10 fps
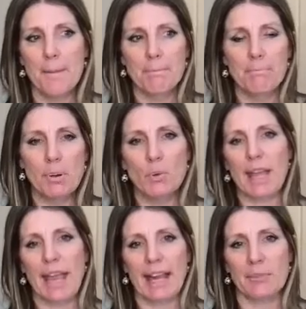boot
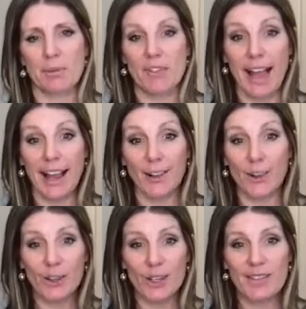camp of like,
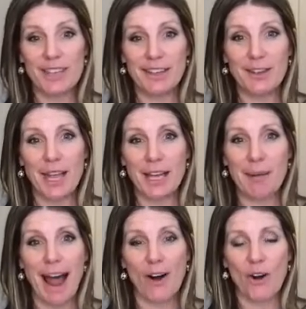learn everything you can
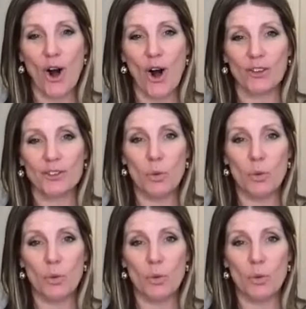about alcohol.